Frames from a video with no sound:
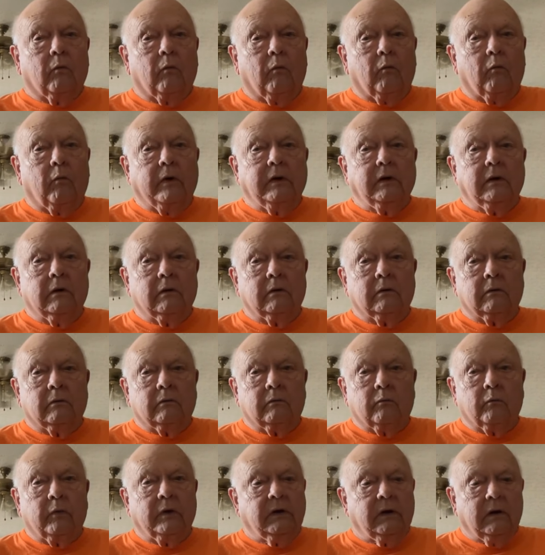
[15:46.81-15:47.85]
we didn't
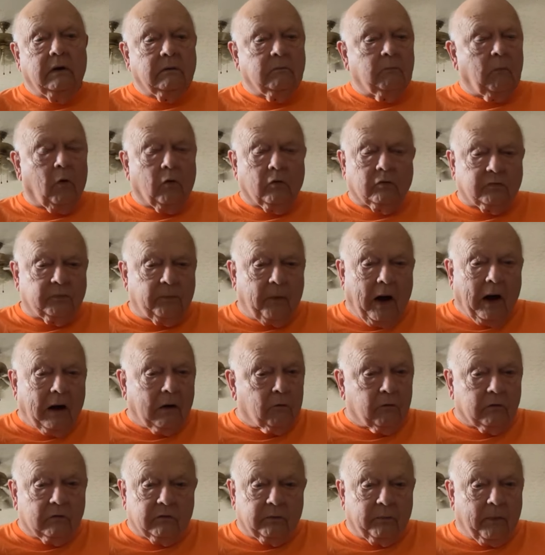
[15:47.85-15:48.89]
march
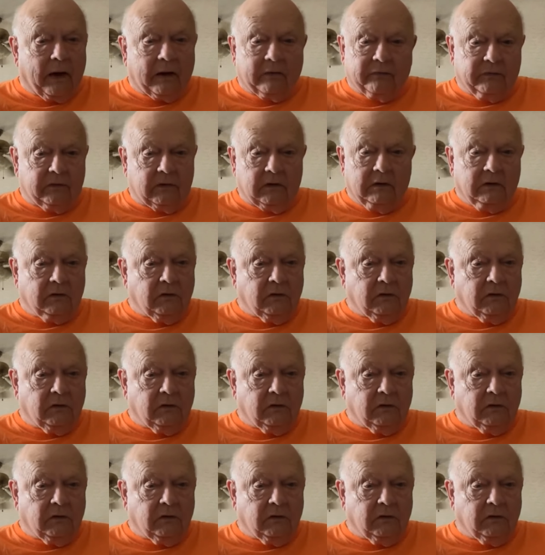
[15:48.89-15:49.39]
backwards back then.